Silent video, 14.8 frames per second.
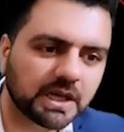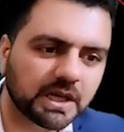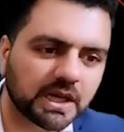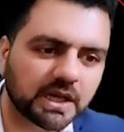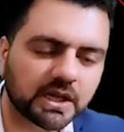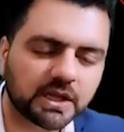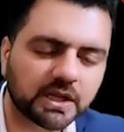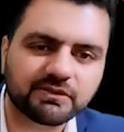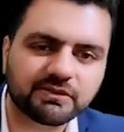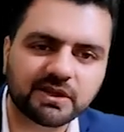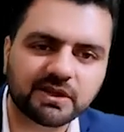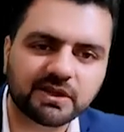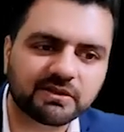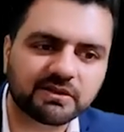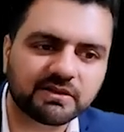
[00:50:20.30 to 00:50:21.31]

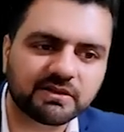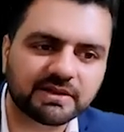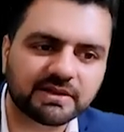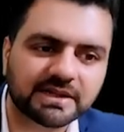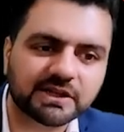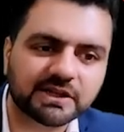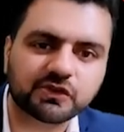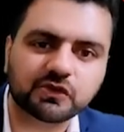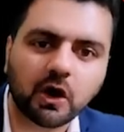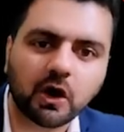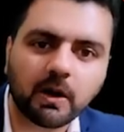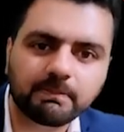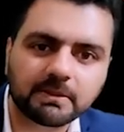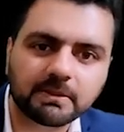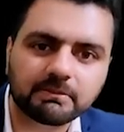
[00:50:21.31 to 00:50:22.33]
is at the top
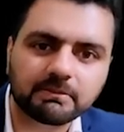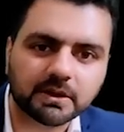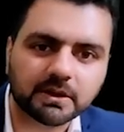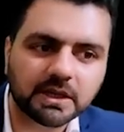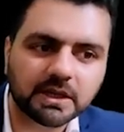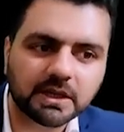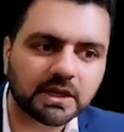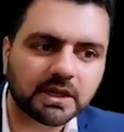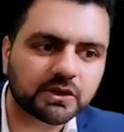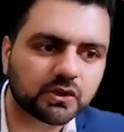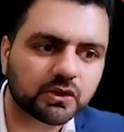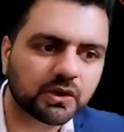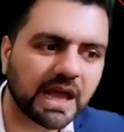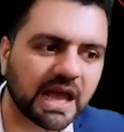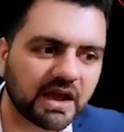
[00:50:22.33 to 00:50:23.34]
number to
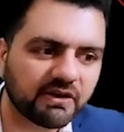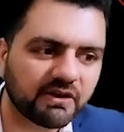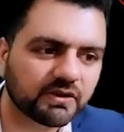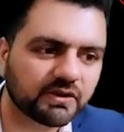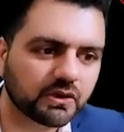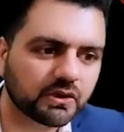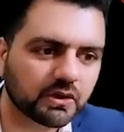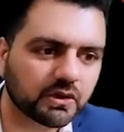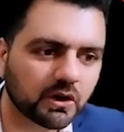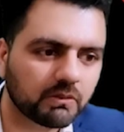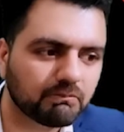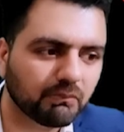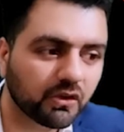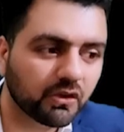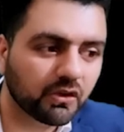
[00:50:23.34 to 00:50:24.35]
have
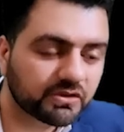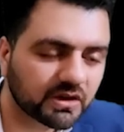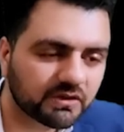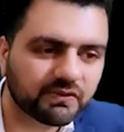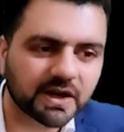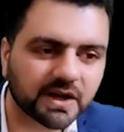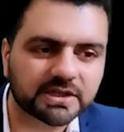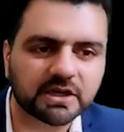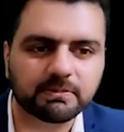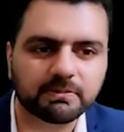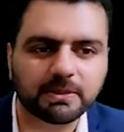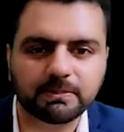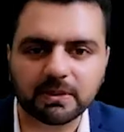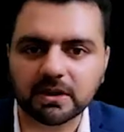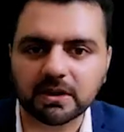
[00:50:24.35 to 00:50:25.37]
most infected
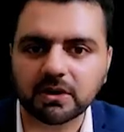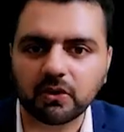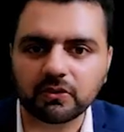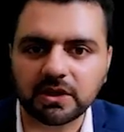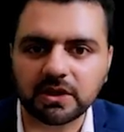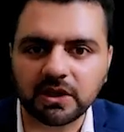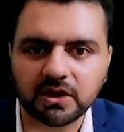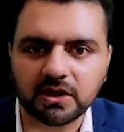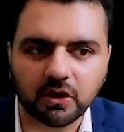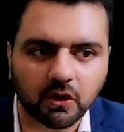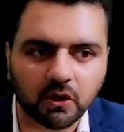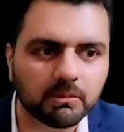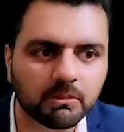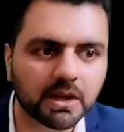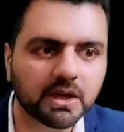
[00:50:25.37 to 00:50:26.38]
people around the
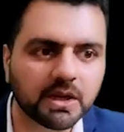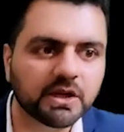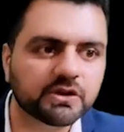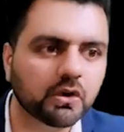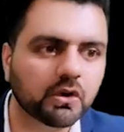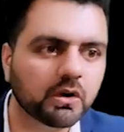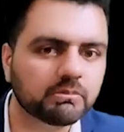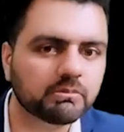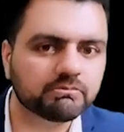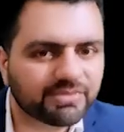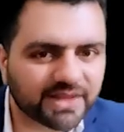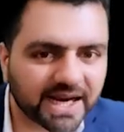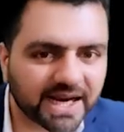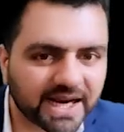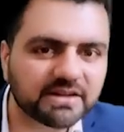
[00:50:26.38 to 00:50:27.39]
globe. So
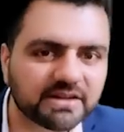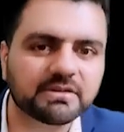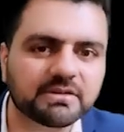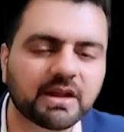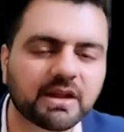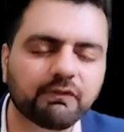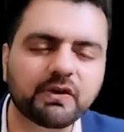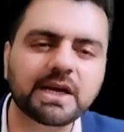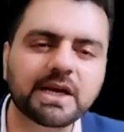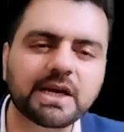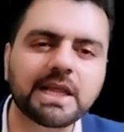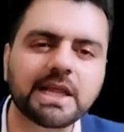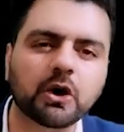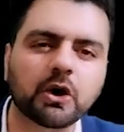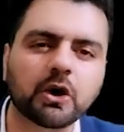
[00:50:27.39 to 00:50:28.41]
that is
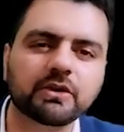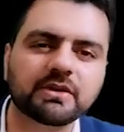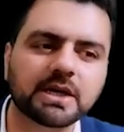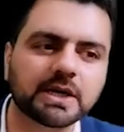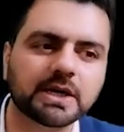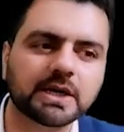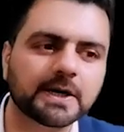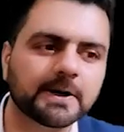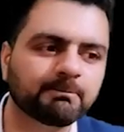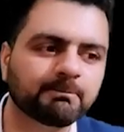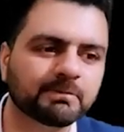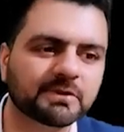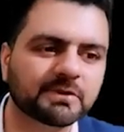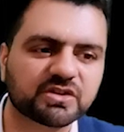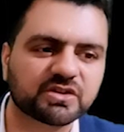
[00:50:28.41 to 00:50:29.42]
definitely causing a
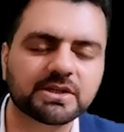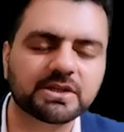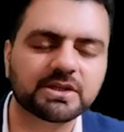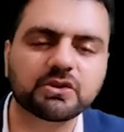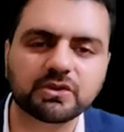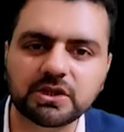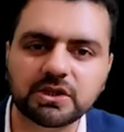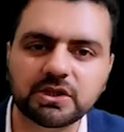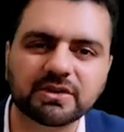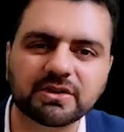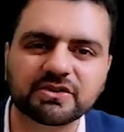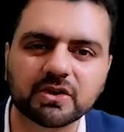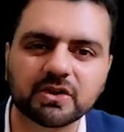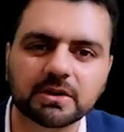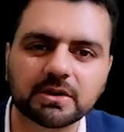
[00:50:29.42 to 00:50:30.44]
threat to the US
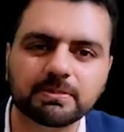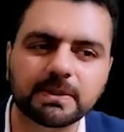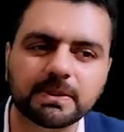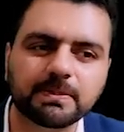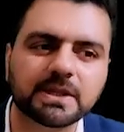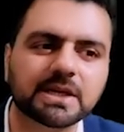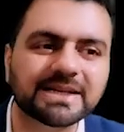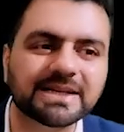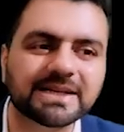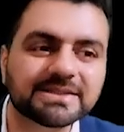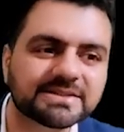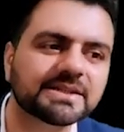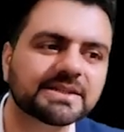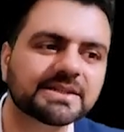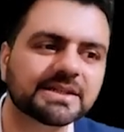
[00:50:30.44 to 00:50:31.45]
dollar. People are
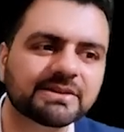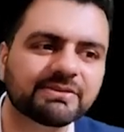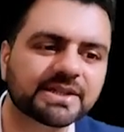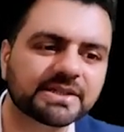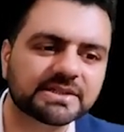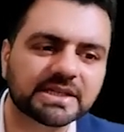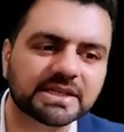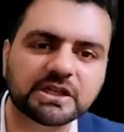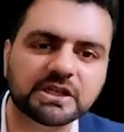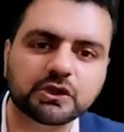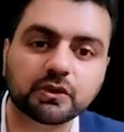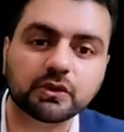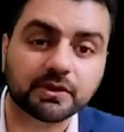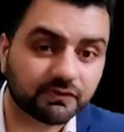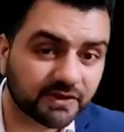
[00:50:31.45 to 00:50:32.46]
uncertain whether they need to
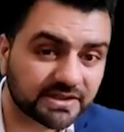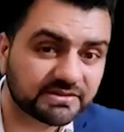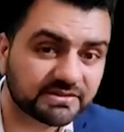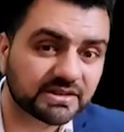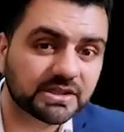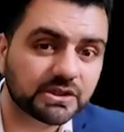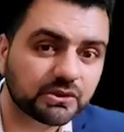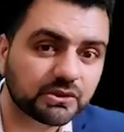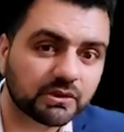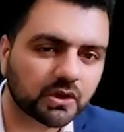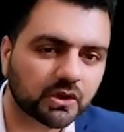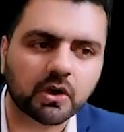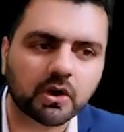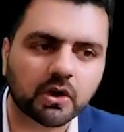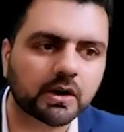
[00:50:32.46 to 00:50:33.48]
invest in the US
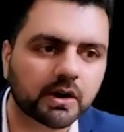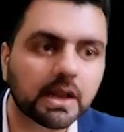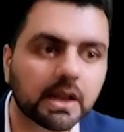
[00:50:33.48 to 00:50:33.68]
dollar or not.